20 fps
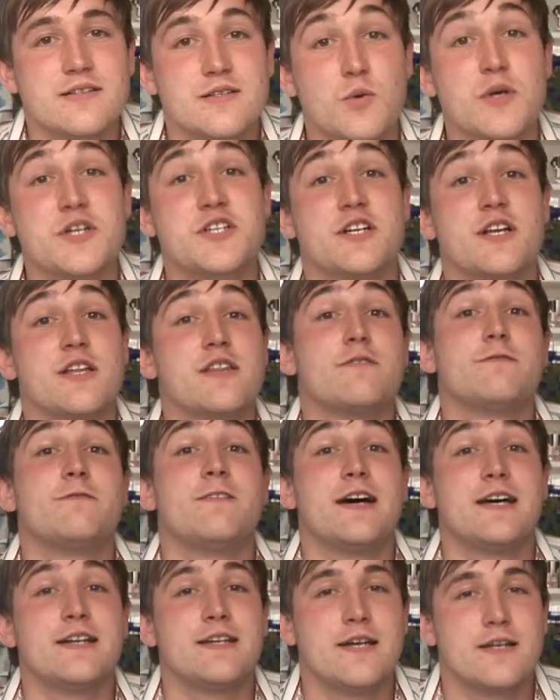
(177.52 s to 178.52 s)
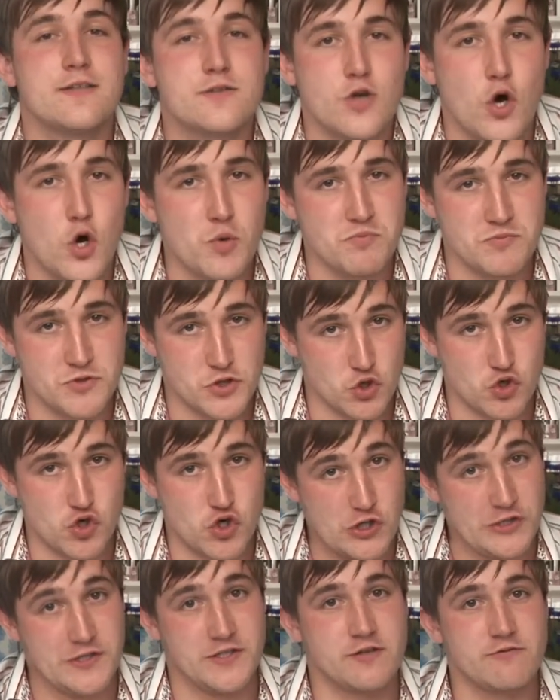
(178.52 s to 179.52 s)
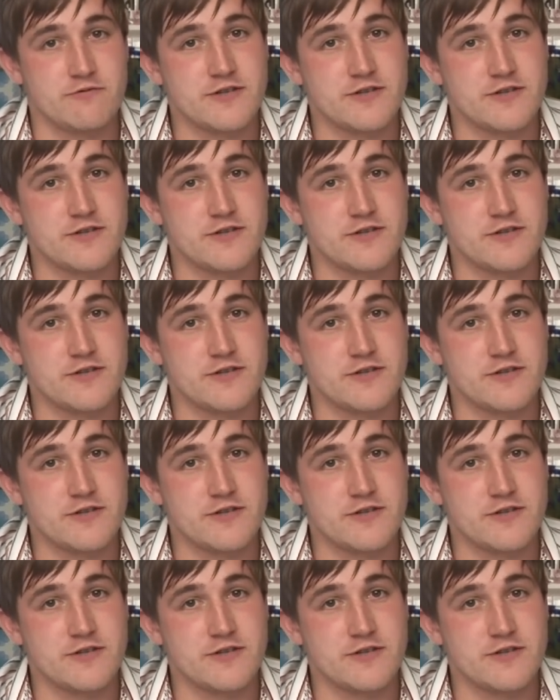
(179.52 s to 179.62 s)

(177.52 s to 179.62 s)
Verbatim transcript: To which another fan, Tom Zoras,